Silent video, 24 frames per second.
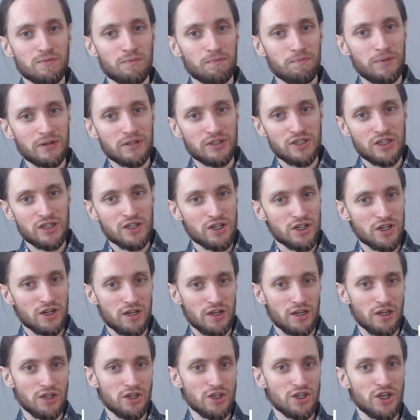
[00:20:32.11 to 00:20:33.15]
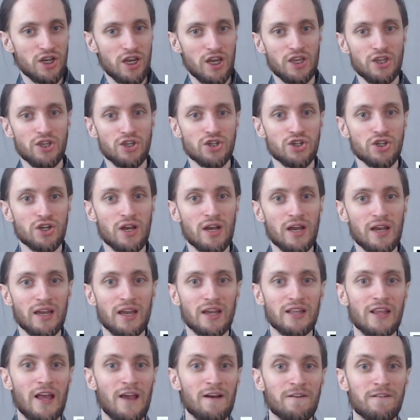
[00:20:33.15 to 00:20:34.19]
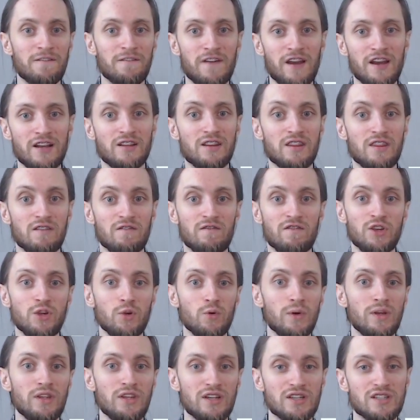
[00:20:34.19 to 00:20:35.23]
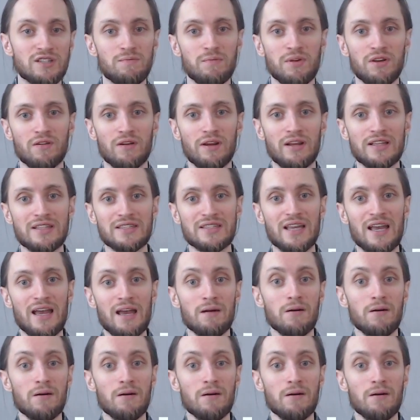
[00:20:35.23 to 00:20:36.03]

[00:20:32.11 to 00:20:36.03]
positioning change can affect the viewing experience